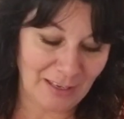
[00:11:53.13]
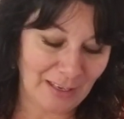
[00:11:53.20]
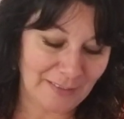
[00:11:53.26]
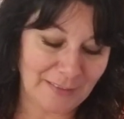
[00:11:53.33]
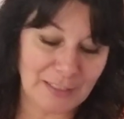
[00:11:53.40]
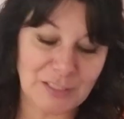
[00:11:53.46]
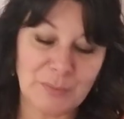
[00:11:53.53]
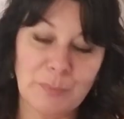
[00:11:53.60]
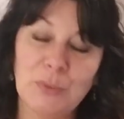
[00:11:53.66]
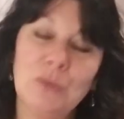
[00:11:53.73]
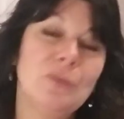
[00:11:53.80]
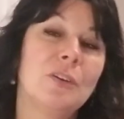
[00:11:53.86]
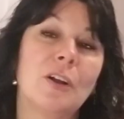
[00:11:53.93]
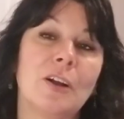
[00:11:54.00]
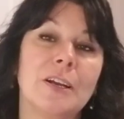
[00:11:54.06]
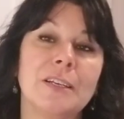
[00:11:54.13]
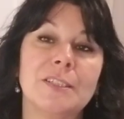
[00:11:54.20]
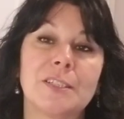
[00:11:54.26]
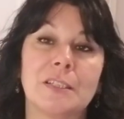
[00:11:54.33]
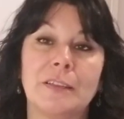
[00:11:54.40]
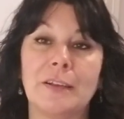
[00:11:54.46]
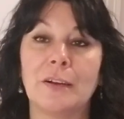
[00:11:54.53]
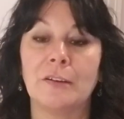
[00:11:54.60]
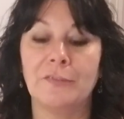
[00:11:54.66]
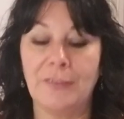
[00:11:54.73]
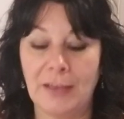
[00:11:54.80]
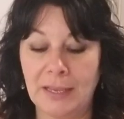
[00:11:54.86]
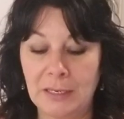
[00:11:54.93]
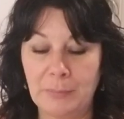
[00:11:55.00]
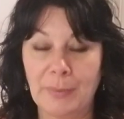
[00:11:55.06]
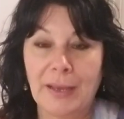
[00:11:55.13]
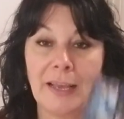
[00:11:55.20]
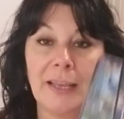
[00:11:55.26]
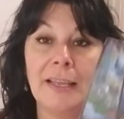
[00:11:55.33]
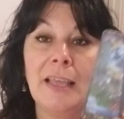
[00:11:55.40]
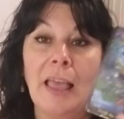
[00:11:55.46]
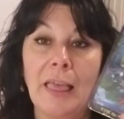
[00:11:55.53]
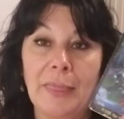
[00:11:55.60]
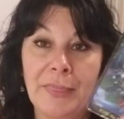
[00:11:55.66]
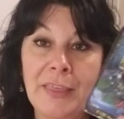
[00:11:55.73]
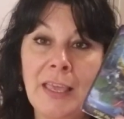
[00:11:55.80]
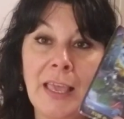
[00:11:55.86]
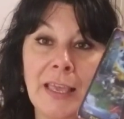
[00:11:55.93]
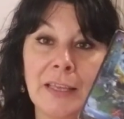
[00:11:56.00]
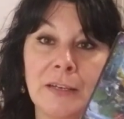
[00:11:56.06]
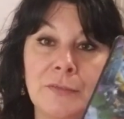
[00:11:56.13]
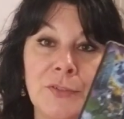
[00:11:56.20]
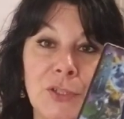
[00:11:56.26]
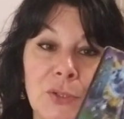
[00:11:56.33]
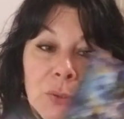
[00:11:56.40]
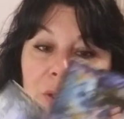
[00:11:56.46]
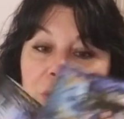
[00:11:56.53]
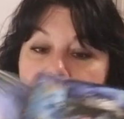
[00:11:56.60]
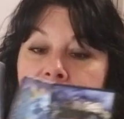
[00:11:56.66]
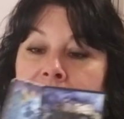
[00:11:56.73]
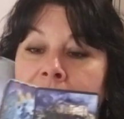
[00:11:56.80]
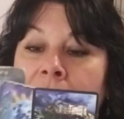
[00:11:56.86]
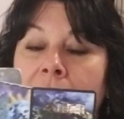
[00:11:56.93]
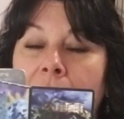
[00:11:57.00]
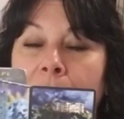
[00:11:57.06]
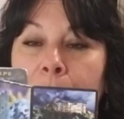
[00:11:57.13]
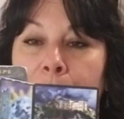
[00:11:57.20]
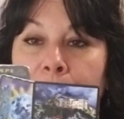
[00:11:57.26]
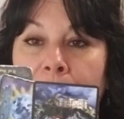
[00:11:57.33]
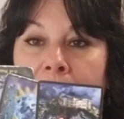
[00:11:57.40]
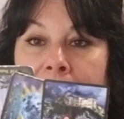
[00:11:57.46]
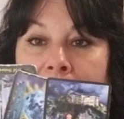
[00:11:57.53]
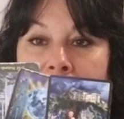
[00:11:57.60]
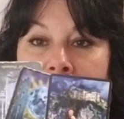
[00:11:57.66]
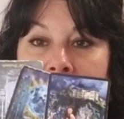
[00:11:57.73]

This moon card is clarified by the Eight of Swords in the upright.